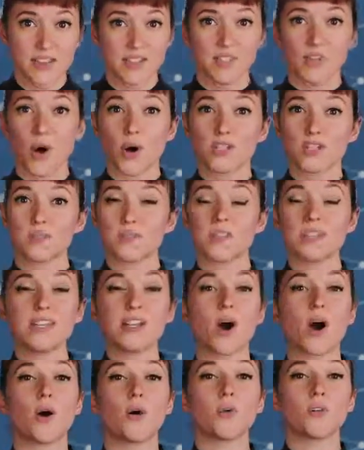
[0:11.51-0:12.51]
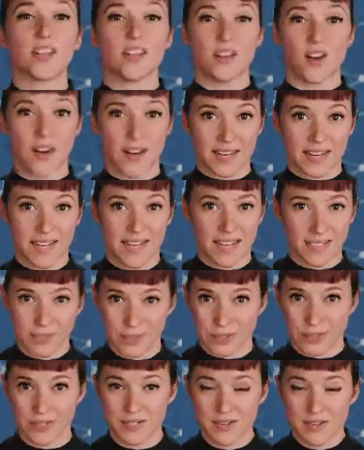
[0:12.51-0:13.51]
to ultimately hone in on a
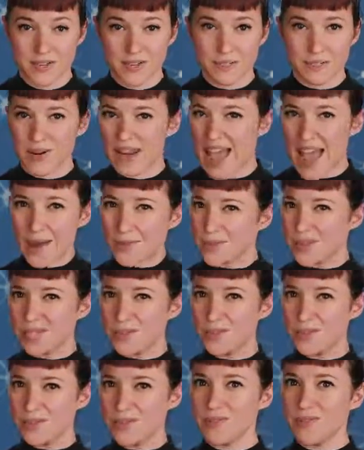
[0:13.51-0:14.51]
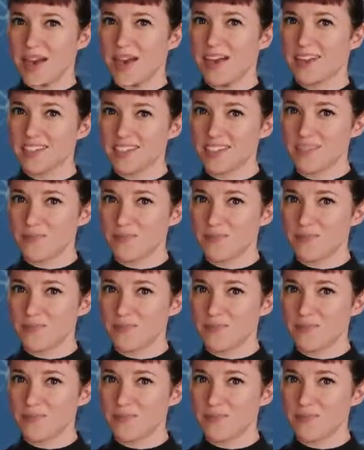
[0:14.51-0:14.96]
killer. But how do you do that?